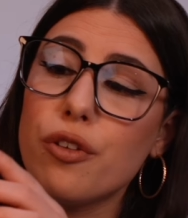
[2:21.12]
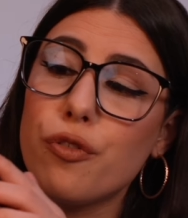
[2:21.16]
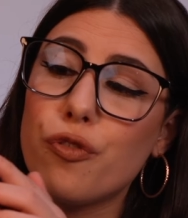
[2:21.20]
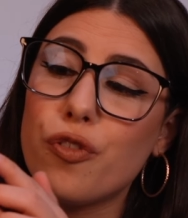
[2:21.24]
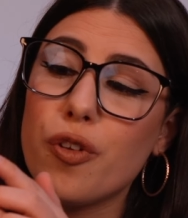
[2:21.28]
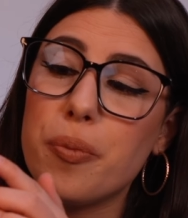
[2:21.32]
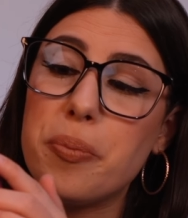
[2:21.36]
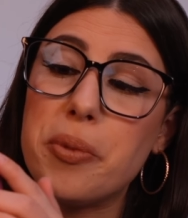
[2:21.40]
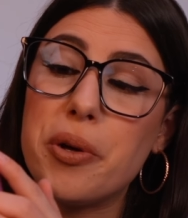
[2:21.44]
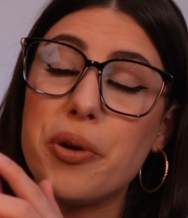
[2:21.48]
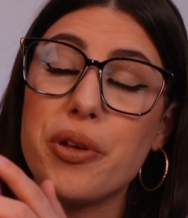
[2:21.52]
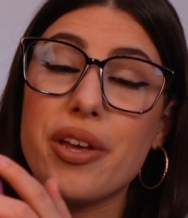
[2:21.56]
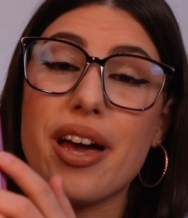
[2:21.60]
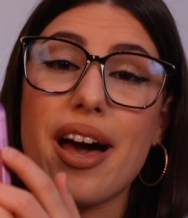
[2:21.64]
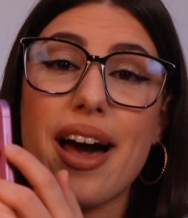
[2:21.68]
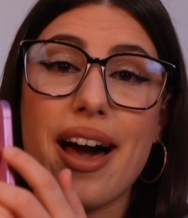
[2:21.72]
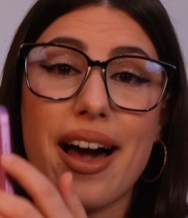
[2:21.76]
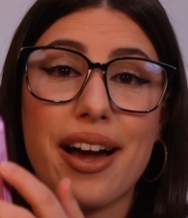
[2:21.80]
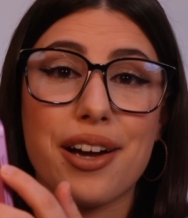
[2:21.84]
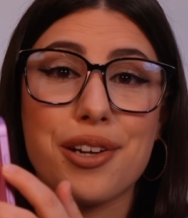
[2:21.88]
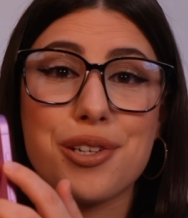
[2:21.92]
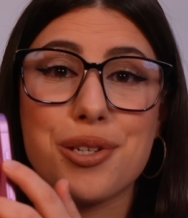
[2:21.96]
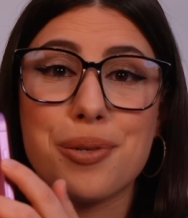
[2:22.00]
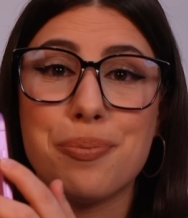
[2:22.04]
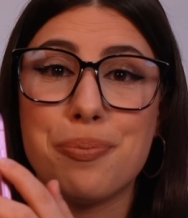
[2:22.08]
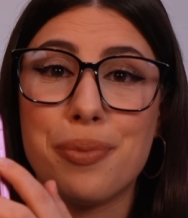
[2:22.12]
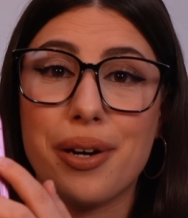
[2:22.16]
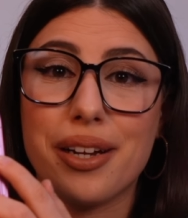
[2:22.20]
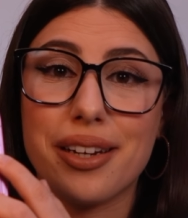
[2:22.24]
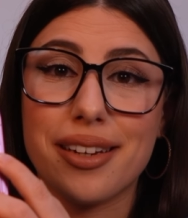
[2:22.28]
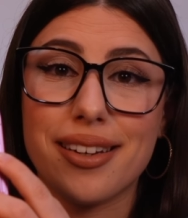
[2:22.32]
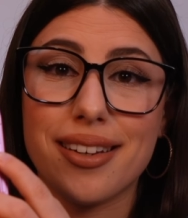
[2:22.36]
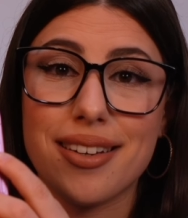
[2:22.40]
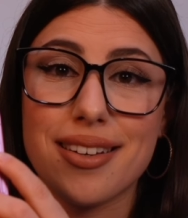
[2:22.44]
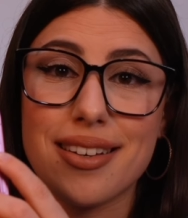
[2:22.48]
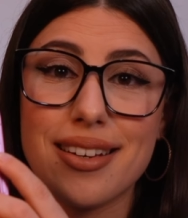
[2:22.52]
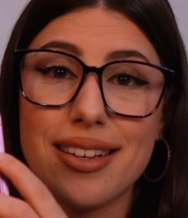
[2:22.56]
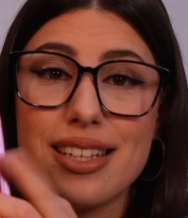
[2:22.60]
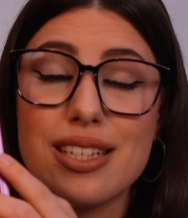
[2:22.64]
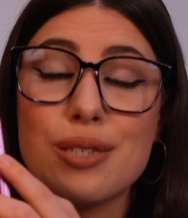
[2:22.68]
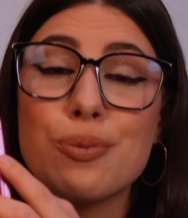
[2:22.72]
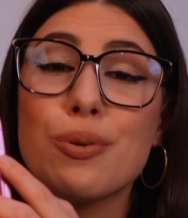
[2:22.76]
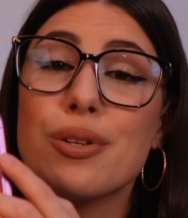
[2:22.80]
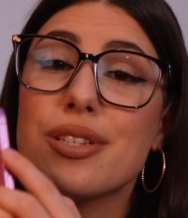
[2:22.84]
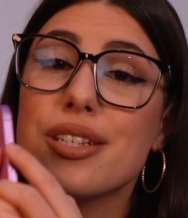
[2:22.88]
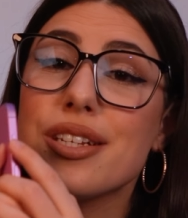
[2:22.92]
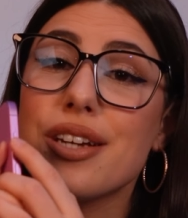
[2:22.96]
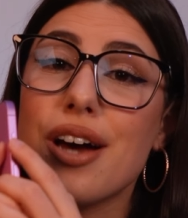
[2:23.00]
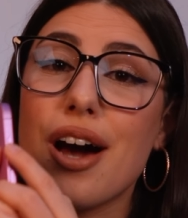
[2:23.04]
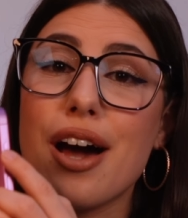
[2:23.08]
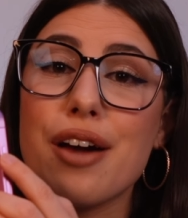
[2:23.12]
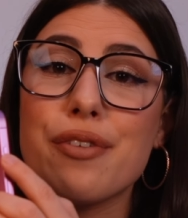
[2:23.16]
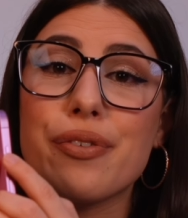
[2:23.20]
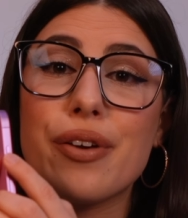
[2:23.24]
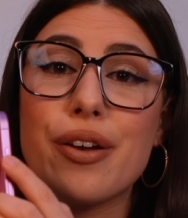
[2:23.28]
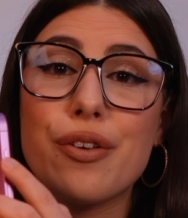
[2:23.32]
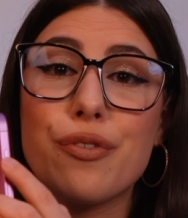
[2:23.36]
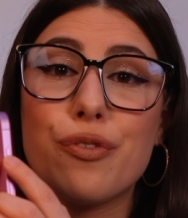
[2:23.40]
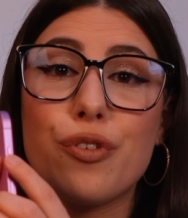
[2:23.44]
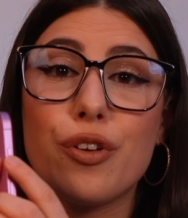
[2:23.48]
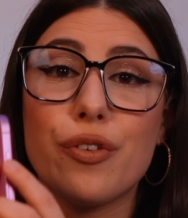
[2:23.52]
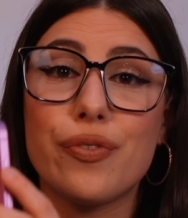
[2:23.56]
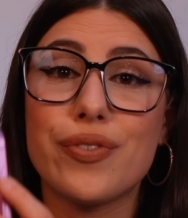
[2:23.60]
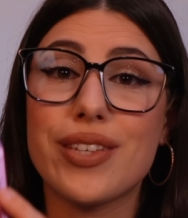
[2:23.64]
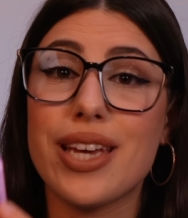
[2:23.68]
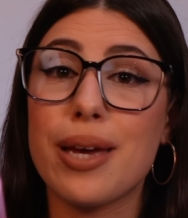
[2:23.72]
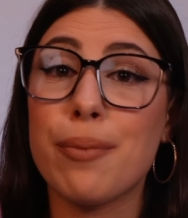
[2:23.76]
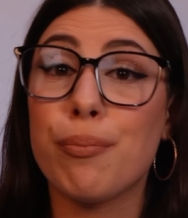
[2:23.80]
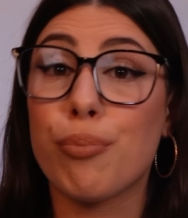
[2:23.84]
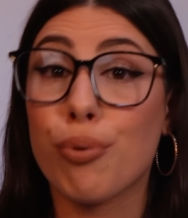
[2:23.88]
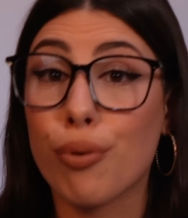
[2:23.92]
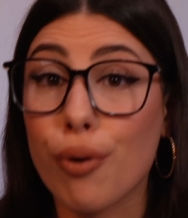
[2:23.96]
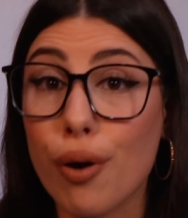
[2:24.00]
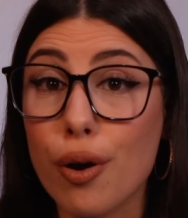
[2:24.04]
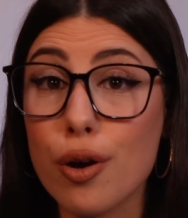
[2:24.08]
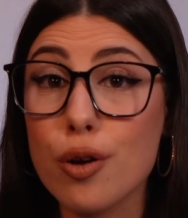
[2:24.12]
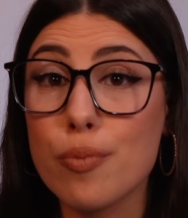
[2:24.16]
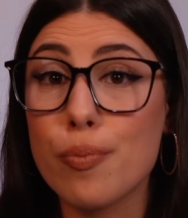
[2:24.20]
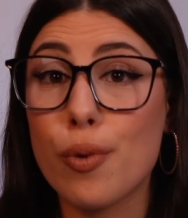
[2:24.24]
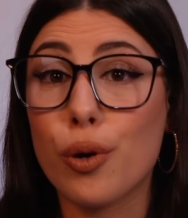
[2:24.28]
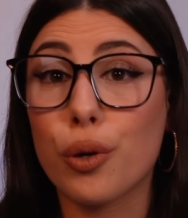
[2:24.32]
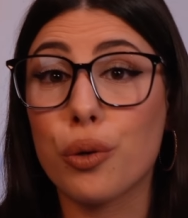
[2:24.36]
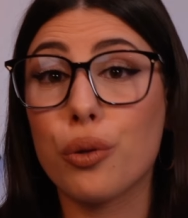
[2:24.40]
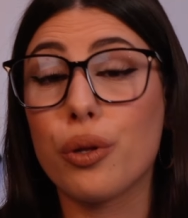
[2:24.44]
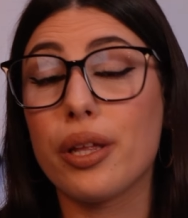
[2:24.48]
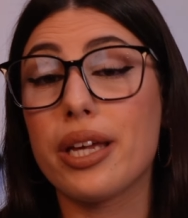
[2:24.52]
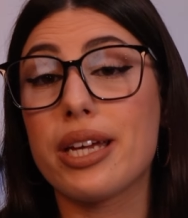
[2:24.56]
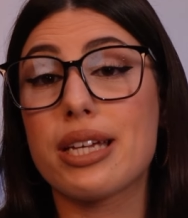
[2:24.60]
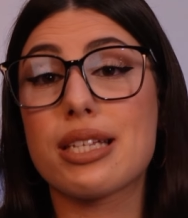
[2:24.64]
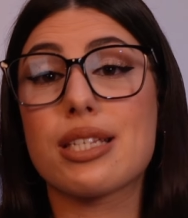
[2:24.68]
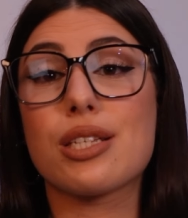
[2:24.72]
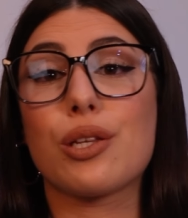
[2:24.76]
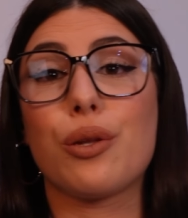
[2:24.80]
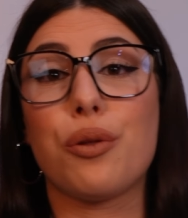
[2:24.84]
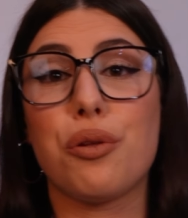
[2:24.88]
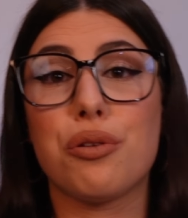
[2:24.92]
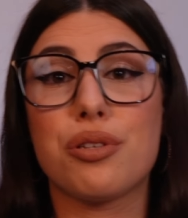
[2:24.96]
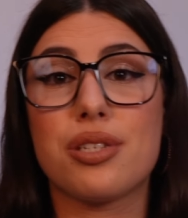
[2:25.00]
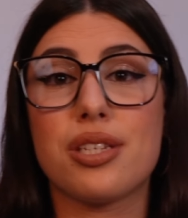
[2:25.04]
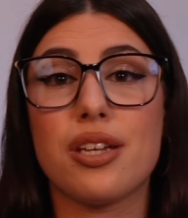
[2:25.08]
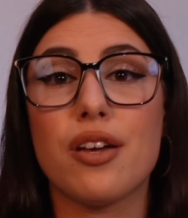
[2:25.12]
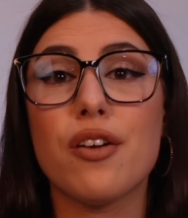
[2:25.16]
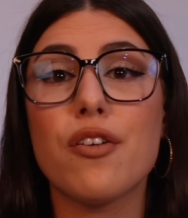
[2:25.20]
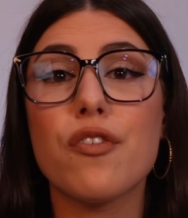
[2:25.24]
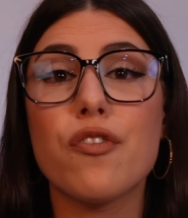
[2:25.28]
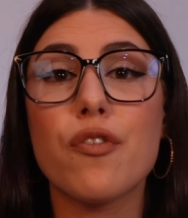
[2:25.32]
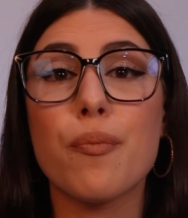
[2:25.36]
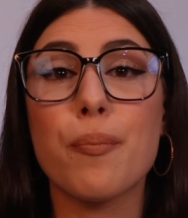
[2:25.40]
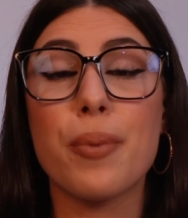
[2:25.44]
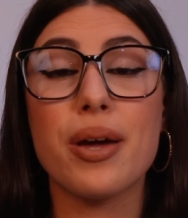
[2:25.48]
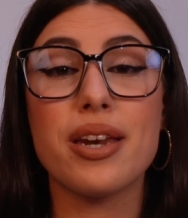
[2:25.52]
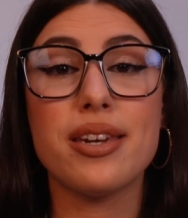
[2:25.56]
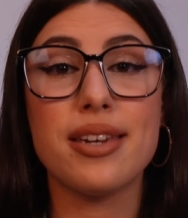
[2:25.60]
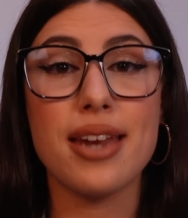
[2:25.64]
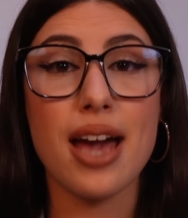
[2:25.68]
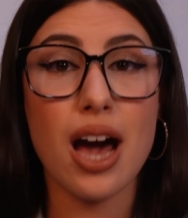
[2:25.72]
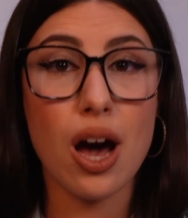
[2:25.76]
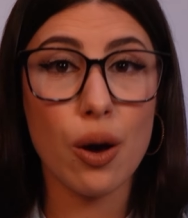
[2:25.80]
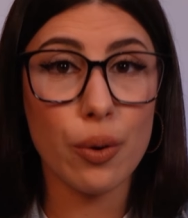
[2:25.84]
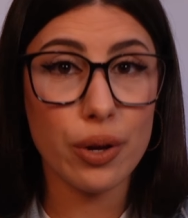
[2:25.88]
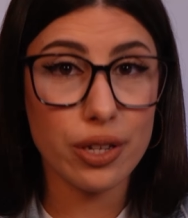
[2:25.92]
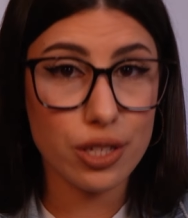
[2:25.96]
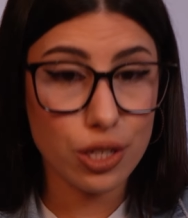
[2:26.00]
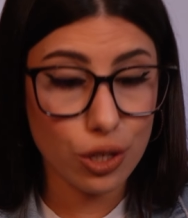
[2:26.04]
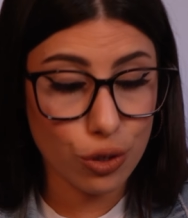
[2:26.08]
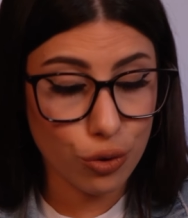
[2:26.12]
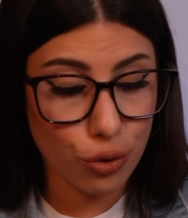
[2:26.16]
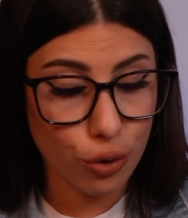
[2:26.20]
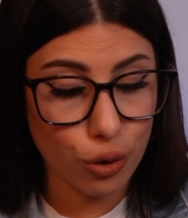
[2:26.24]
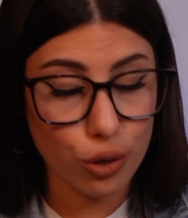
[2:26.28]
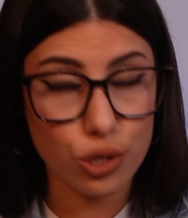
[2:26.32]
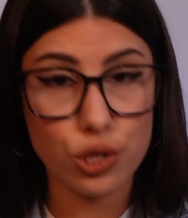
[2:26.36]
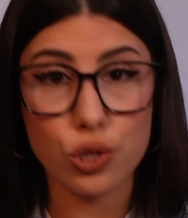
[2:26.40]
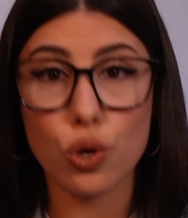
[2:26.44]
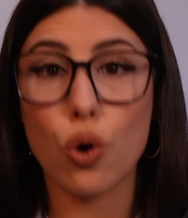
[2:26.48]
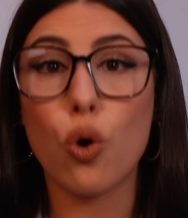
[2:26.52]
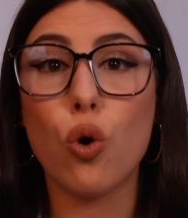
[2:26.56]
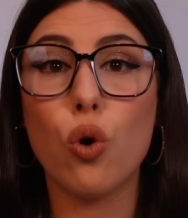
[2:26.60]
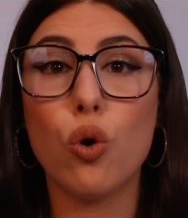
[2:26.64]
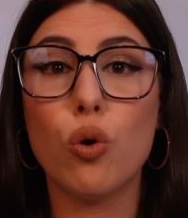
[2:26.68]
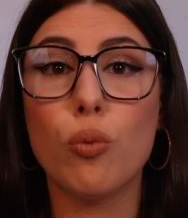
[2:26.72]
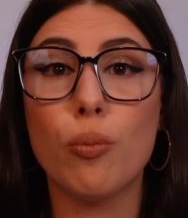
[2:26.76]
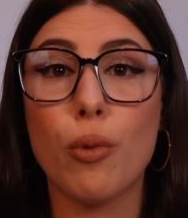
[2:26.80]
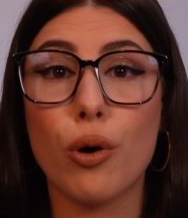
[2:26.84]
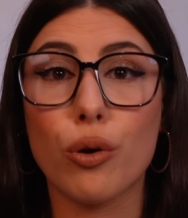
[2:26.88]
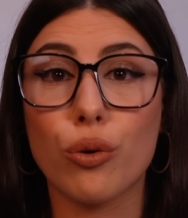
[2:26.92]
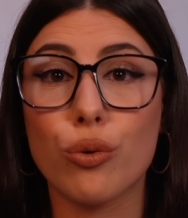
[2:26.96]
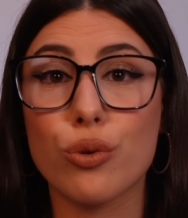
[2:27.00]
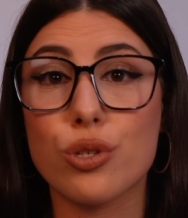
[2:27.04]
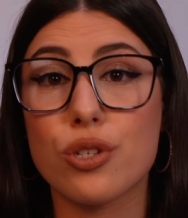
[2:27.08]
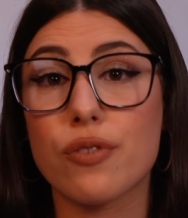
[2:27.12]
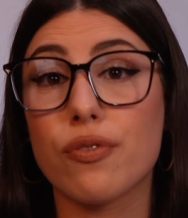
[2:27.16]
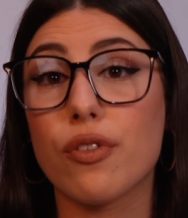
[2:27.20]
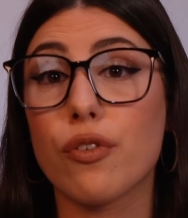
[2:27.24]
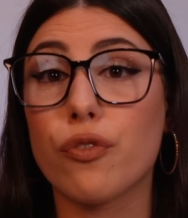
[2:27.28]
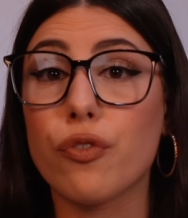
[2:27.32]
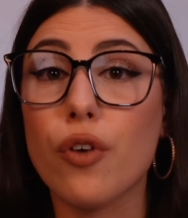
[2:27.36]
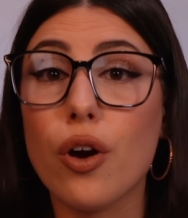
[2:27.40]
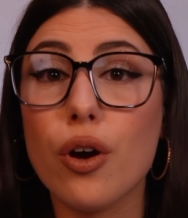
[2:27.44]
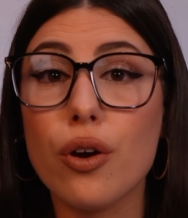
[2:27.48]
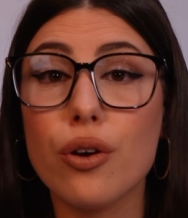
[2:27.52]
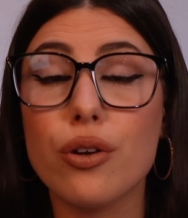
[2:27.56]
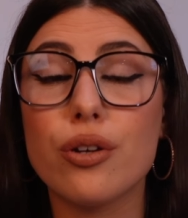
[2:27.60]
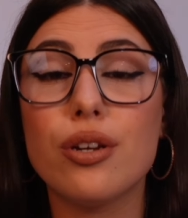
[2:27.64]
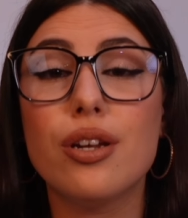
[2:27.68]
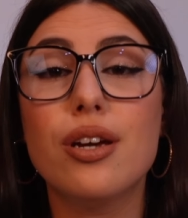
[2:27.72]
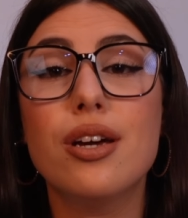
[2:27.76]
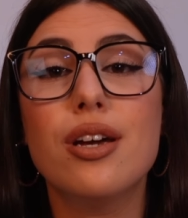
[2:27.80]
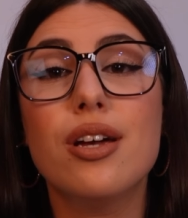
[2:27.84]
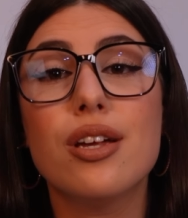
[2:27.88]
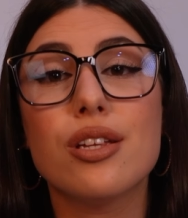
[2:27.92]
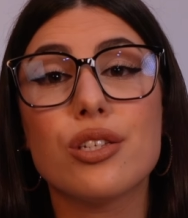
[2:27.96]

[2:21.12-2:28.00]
the familiar action button. This was an iPhone 15 Pro model exclusive, but now it's across all models of the phone,